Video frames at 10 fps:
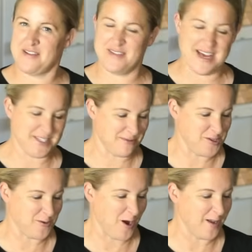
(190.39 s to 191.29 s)
if that's
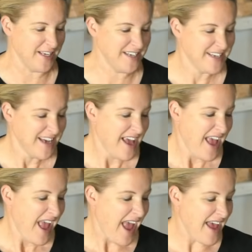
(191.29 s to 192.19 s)
what you call it.
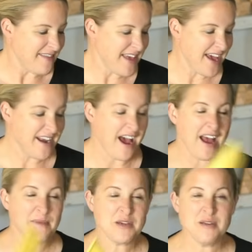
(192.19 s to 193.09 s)
And then
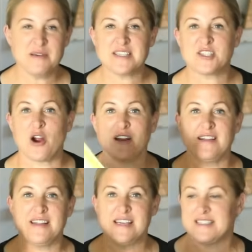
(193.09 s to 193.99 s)
I'm going to be
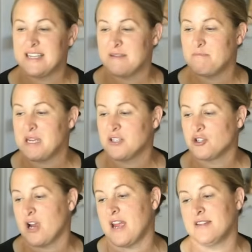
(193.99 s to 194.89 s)
starting these in meat
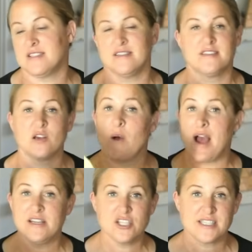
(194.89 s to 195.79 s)
trays. And so
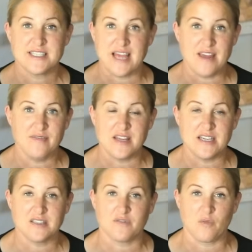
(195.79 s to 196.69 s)
I just save
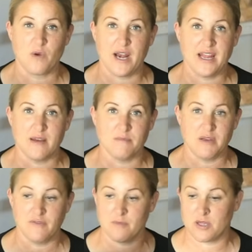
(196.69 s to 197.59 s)
these from when I get
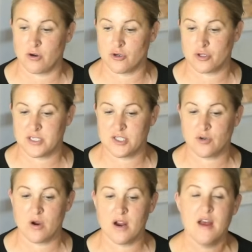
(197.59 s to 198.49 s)
meat from the grocery
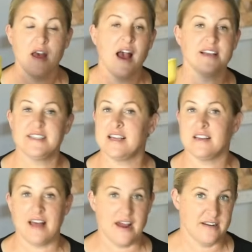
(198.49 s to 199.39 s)
store. I see
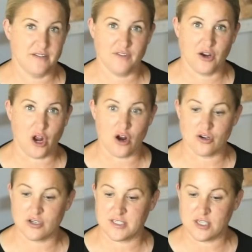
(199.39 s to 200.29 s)
a lot of different
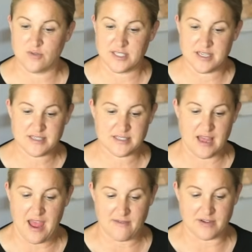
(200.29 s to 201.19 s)
gardeners use this.
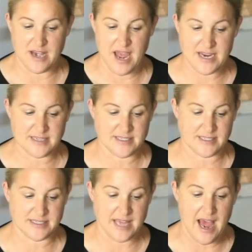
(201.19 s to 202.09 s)
They have nice
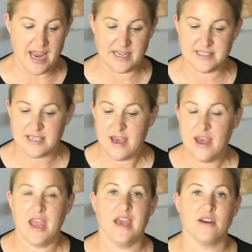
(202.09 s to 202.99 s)
sides
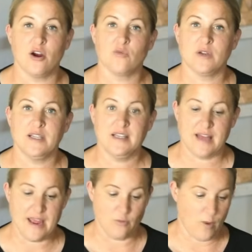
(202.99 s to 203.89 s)
and are really
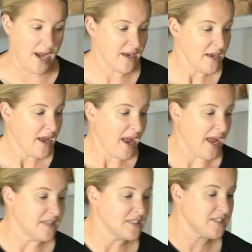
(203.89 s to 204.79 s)
lightweight.
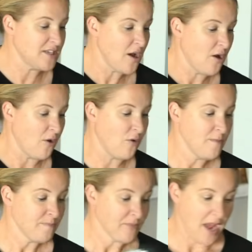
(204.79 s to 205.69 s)
And
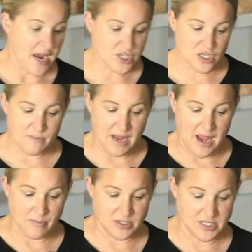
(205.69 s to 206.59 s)
so I should be
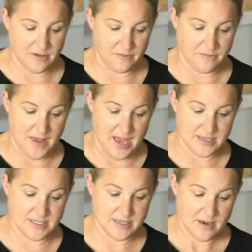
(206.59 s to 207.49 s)
able to
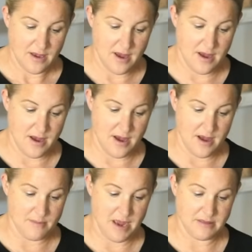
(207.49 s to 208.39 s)
fit
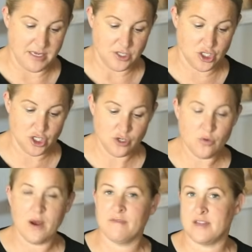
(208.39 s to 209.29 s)
um, I think
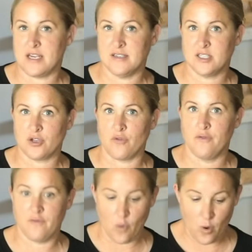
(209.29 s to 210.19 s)
two of these, so
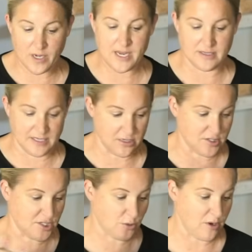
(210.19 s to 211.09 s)
40 little
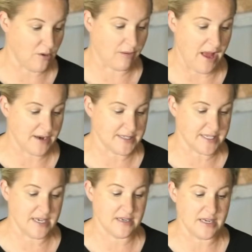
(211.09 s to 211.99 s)
soil
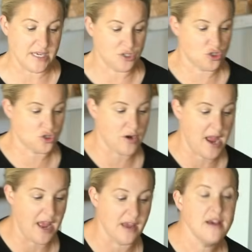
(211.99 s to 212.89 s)
blocks in each
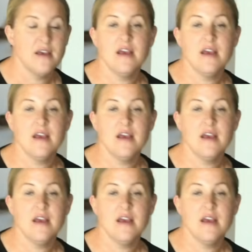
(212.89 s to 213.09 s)
tray.